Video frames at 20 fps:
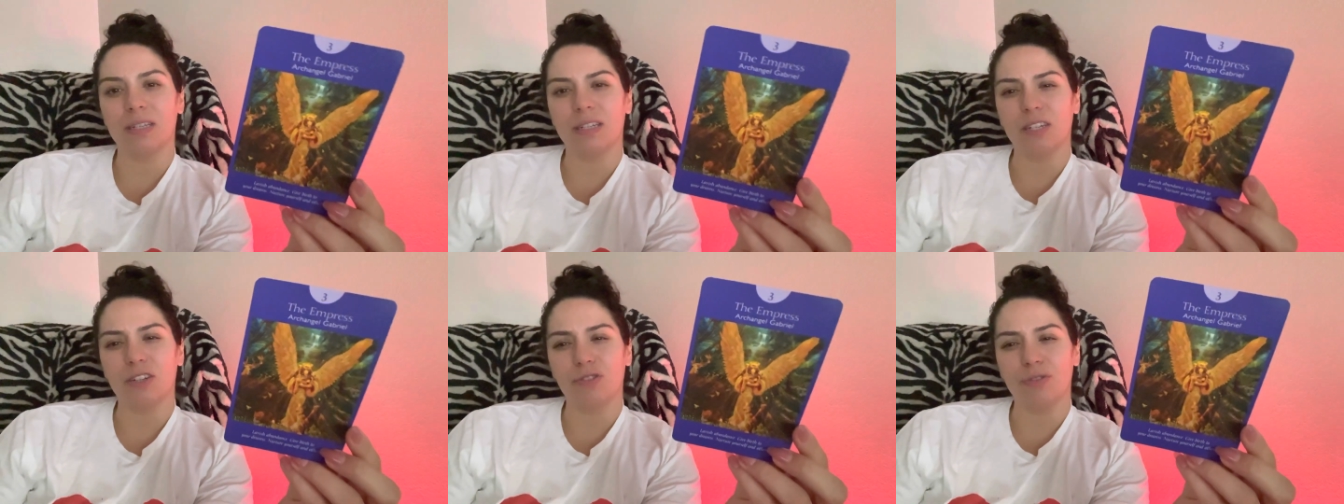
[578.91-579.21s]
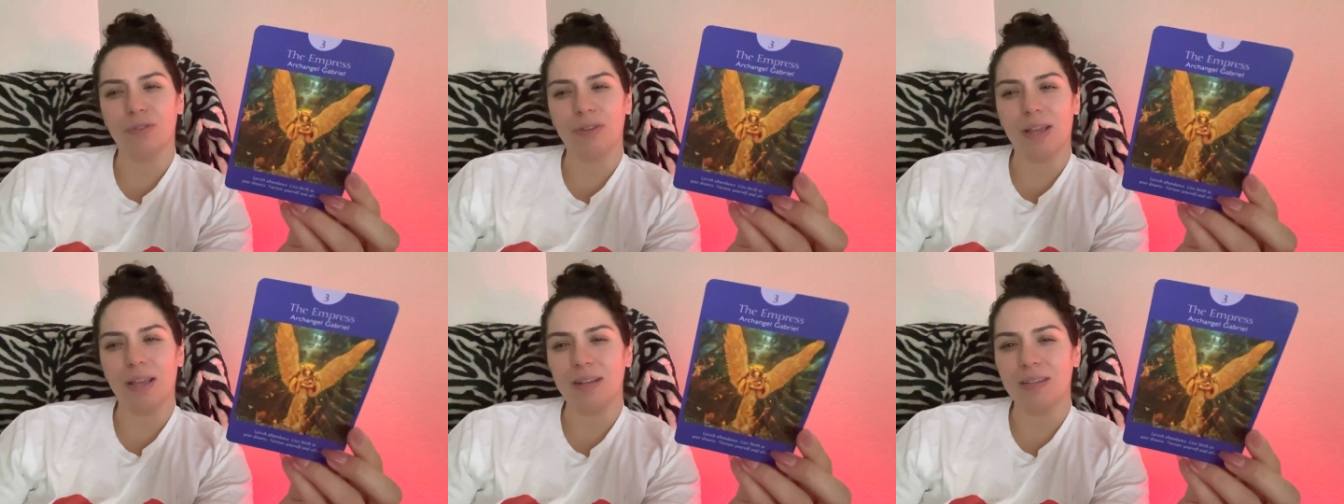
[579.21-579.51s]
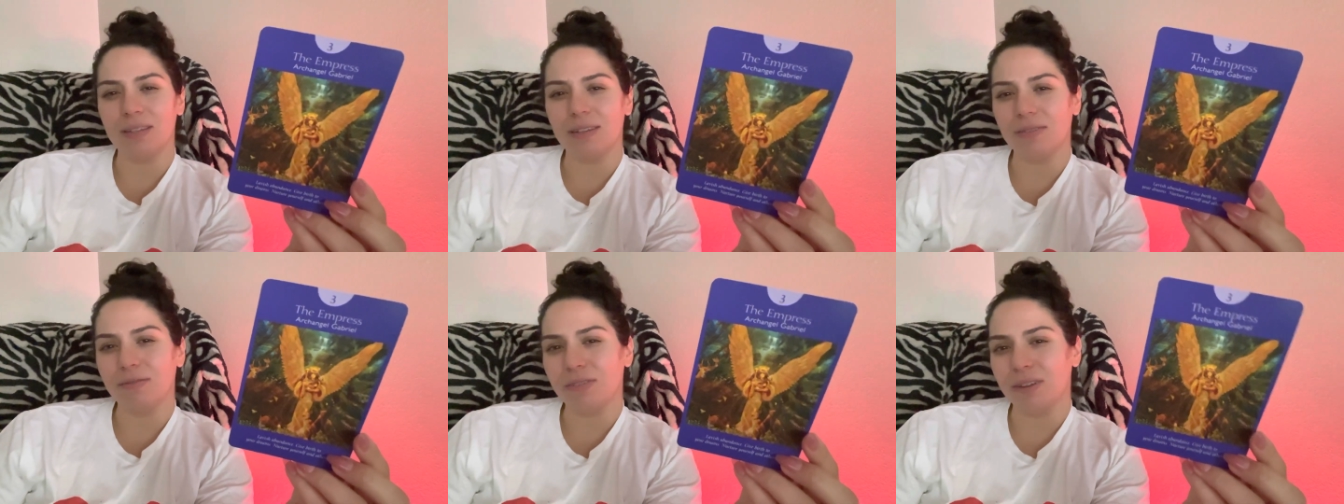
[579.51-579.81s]
It's
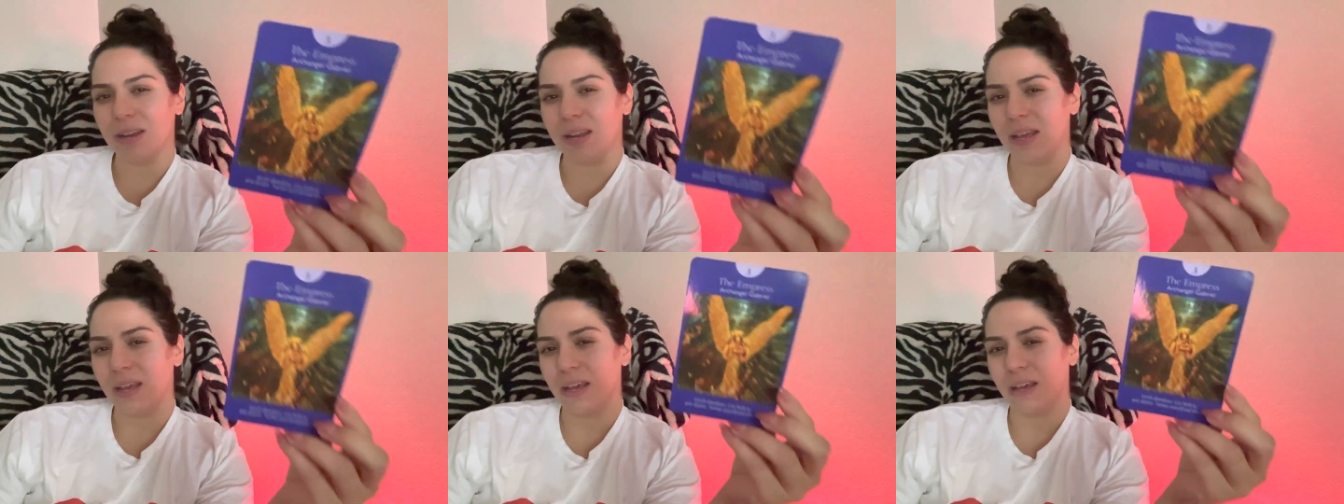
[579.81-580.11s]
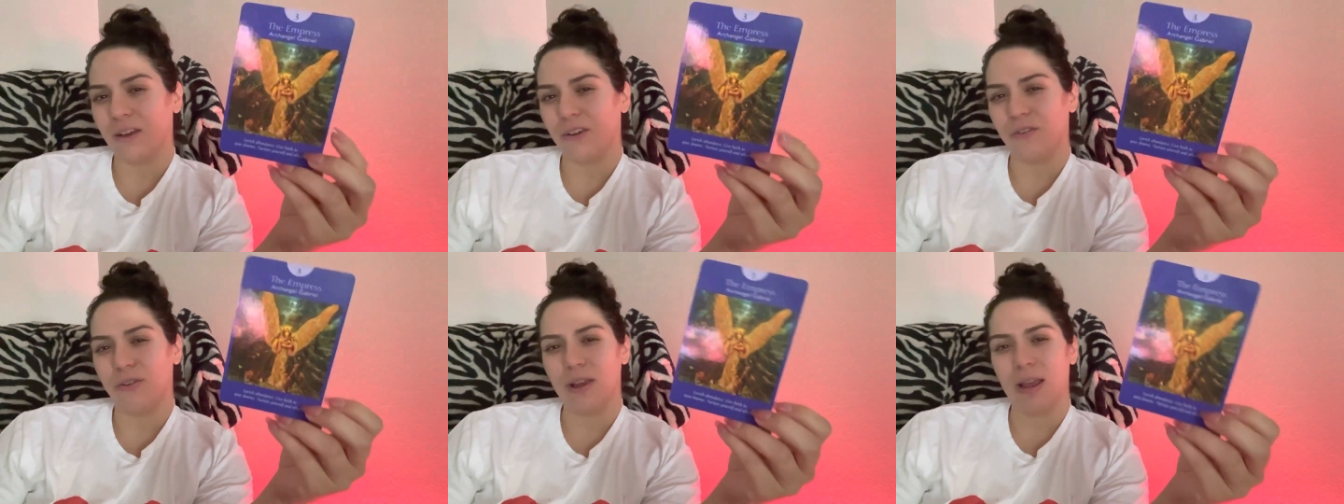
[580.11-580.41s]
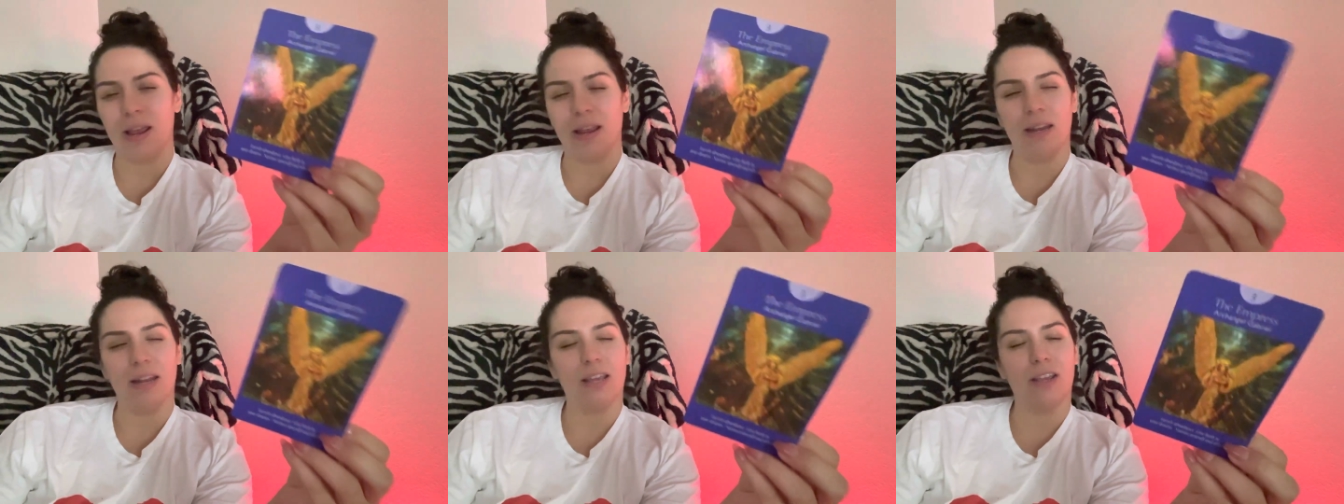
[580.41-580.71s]
creativity,
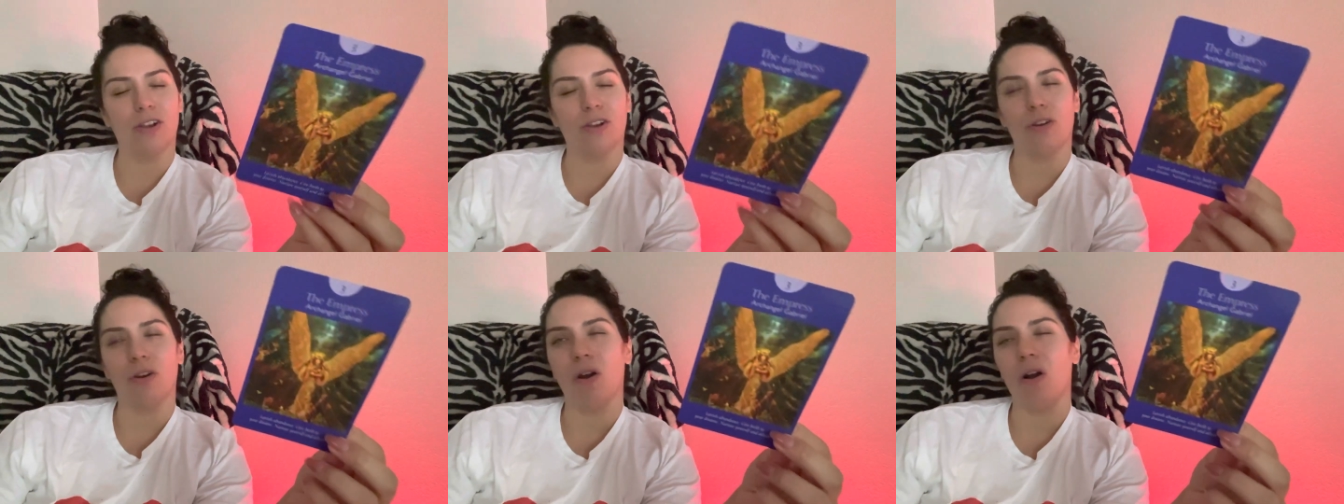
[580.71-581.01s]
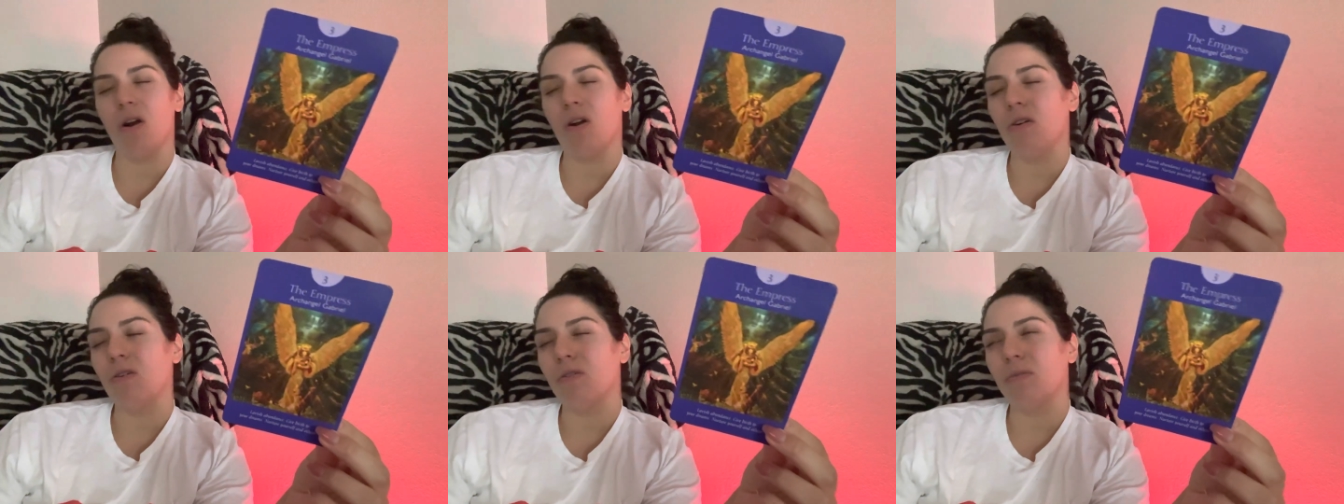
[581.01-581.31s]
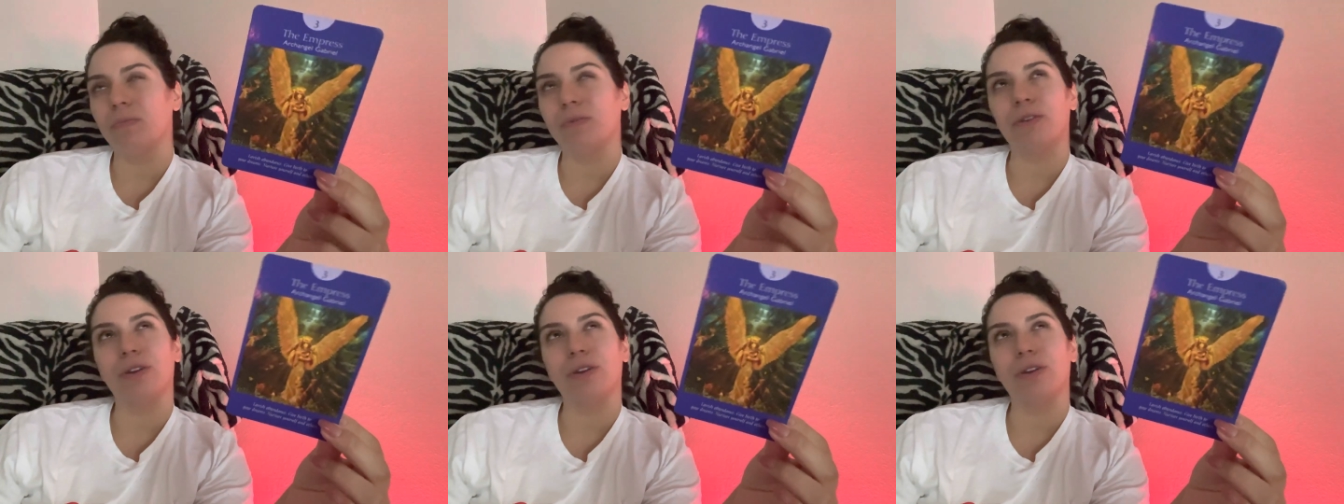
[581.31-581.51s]
creating your home,